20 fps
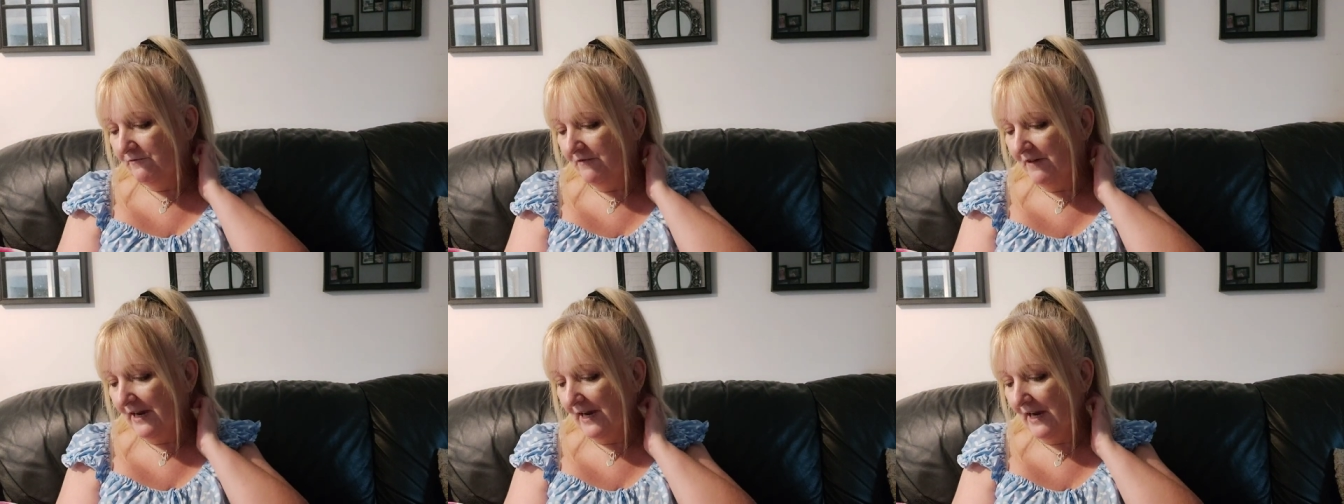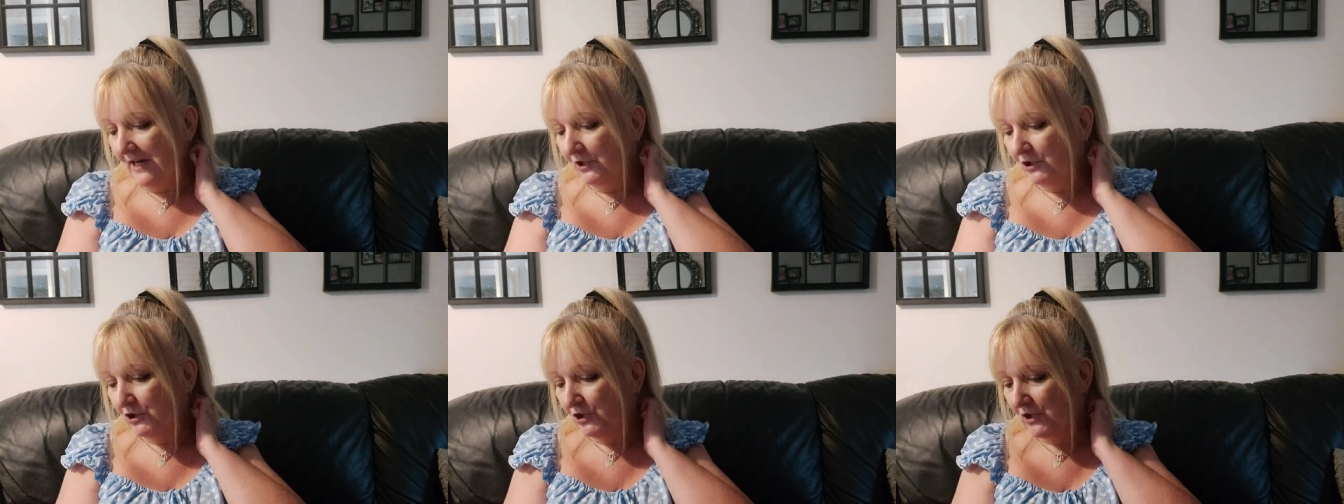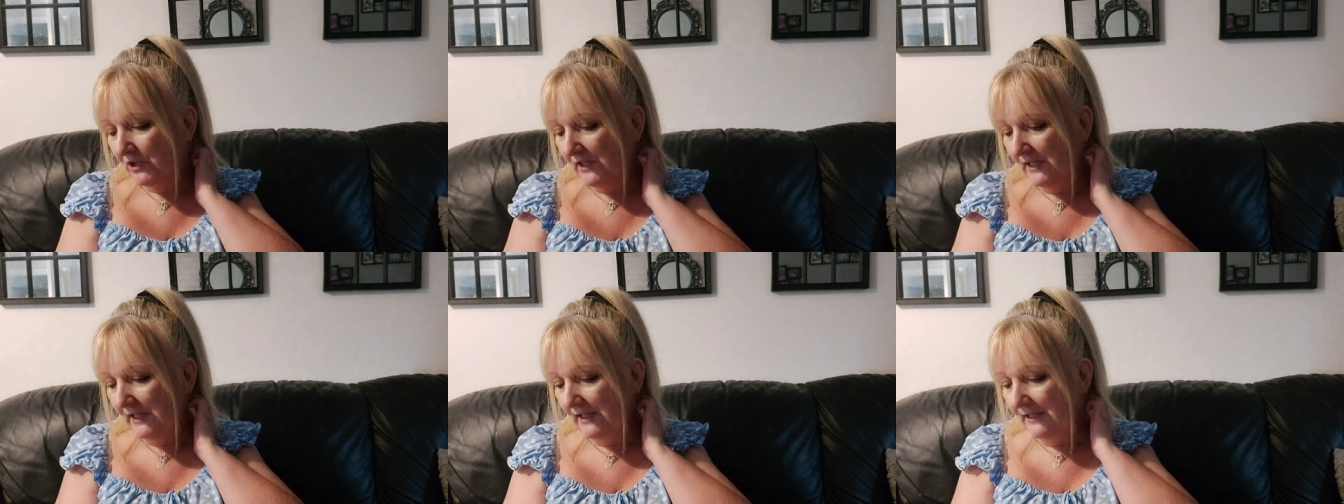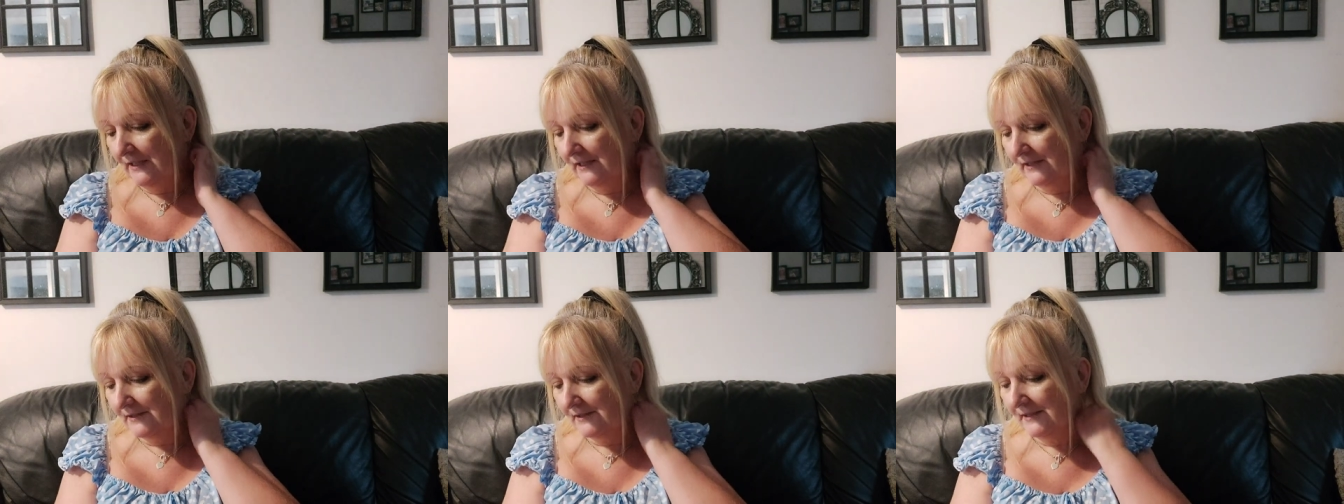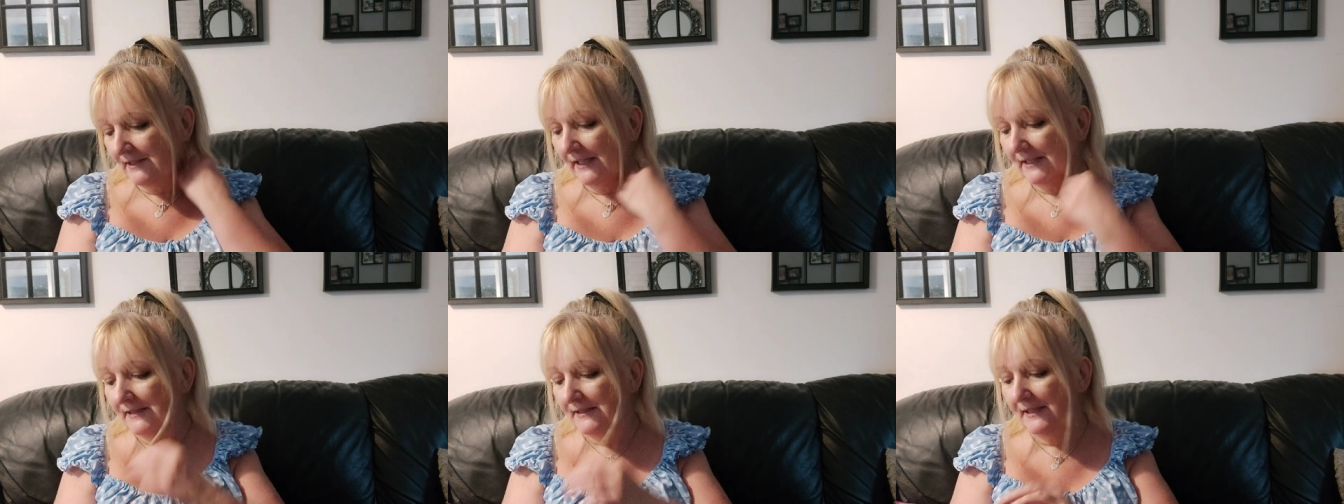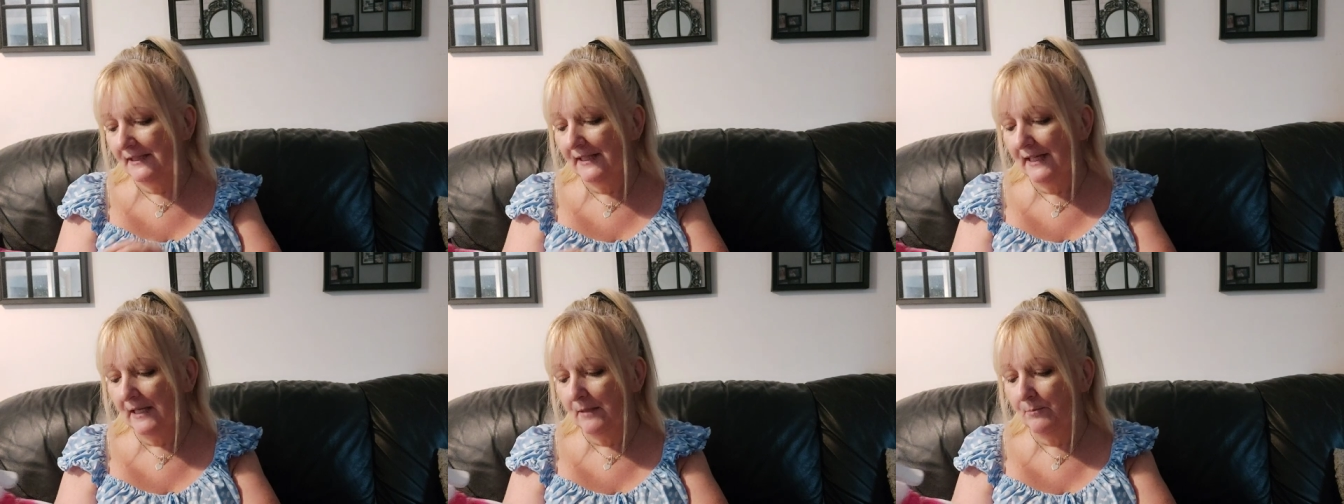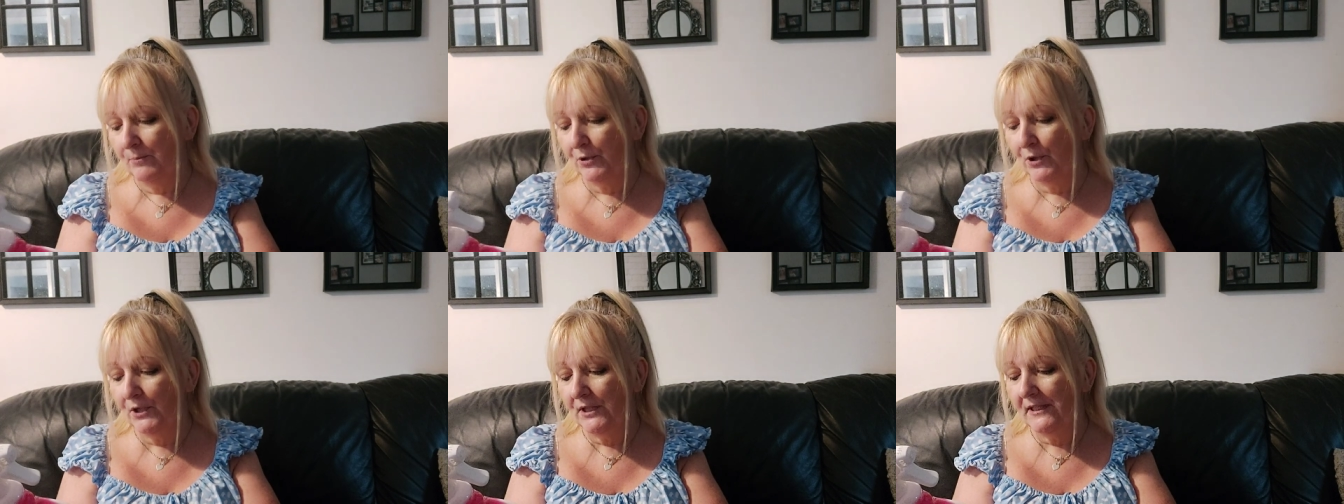Fresh, kills
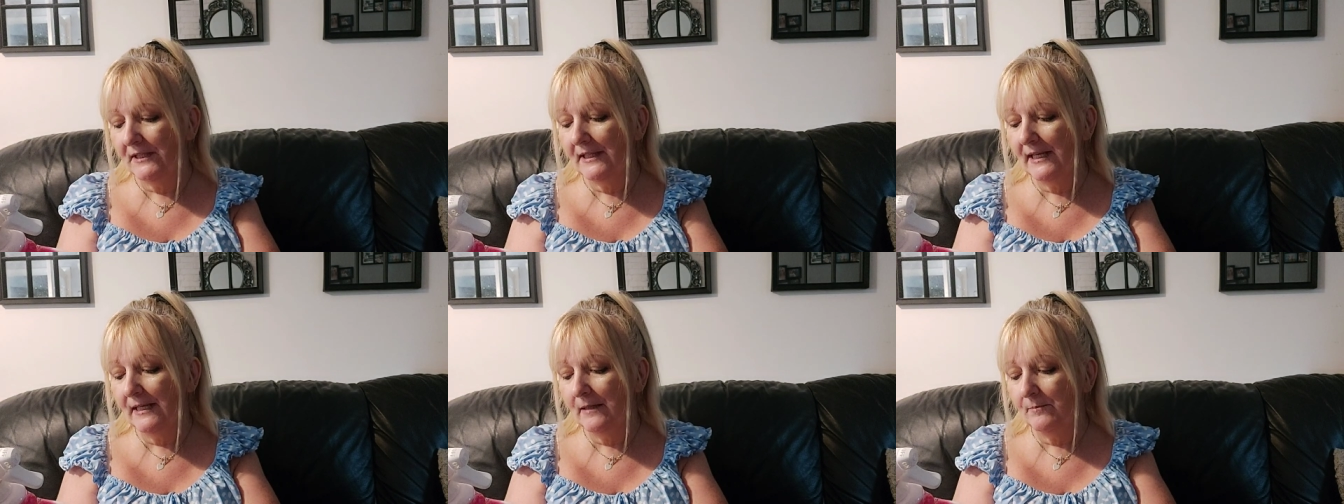99.9%